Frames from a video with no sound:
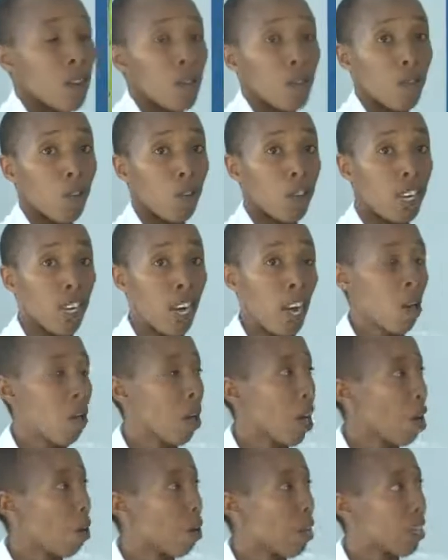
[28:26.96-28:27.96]
For
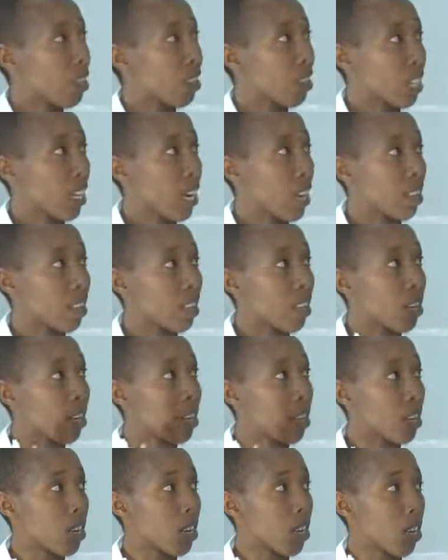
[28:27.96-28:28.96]
now, I will discuss the
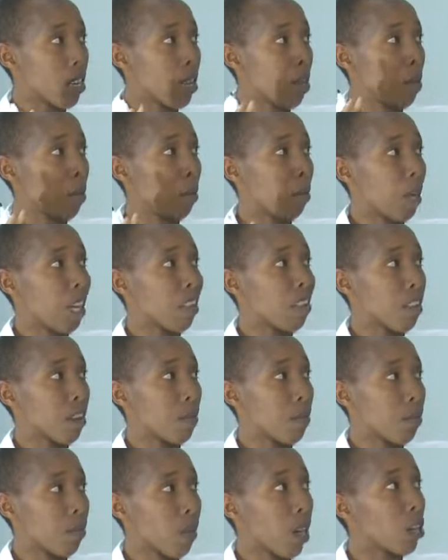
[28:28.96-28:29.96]
3
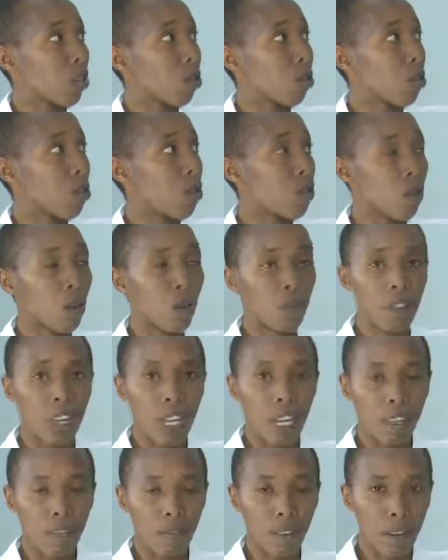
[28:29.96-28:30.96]
major functions of
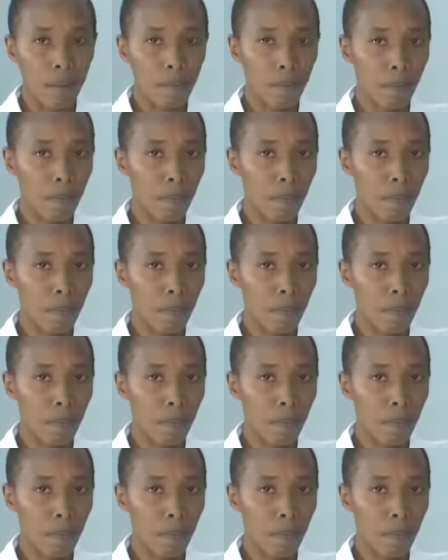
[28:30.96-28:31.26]
the liver.